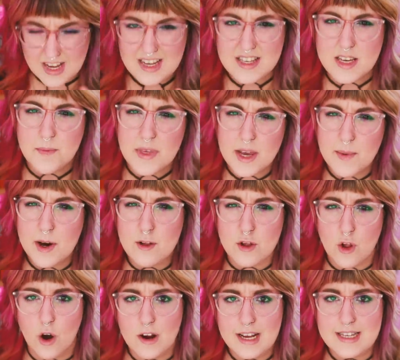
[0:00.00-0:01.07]
something about
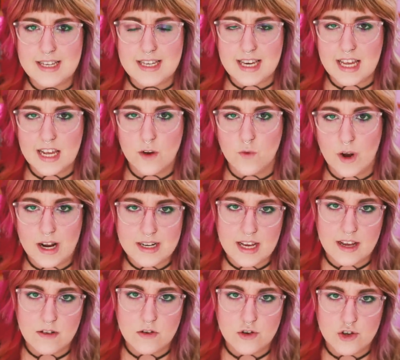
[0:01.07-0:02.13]
long and skinny
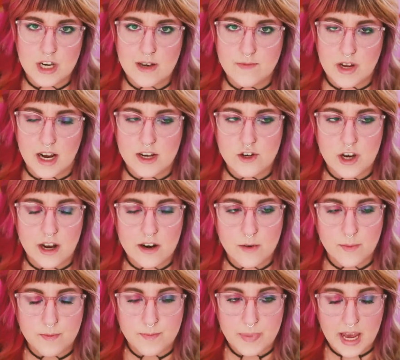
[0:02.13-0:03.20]
rectangle shaped
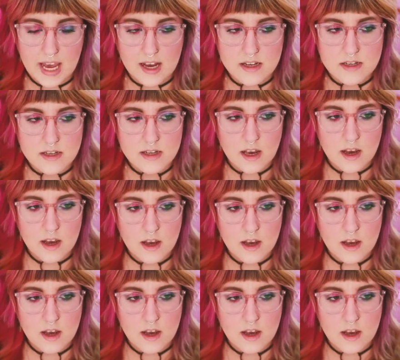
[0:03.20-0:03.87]
eyeshadow pans